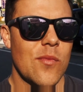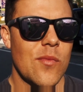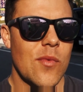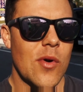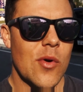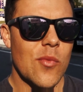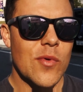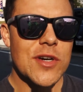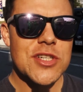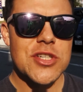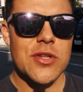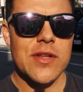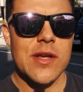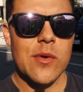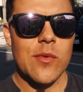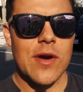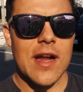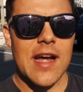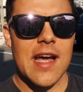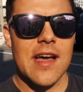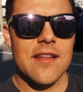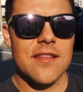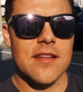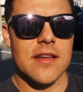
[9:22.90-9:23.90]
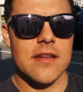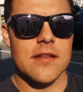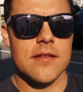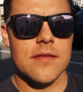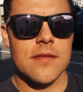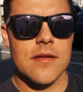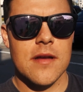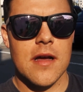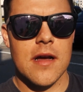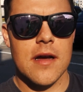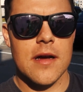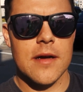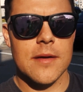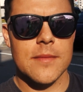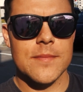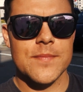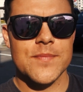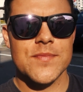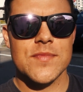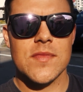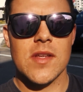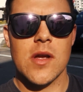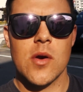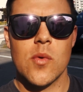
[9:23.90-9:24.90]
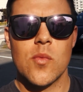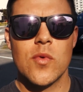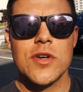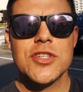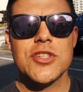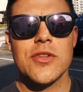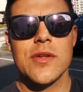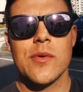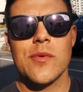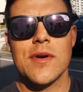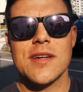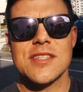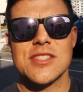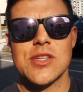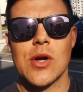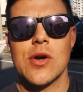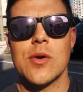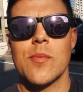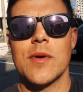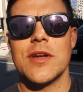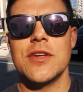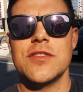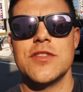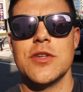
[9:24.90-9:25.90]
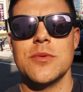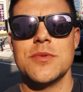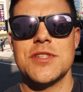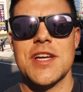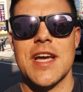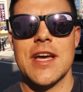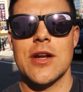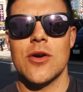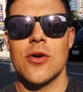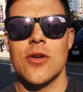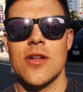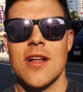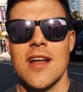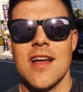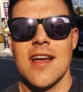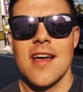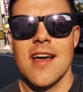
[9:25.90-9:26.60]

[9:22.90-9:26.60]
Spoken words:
Originally when I started my YouTube channel,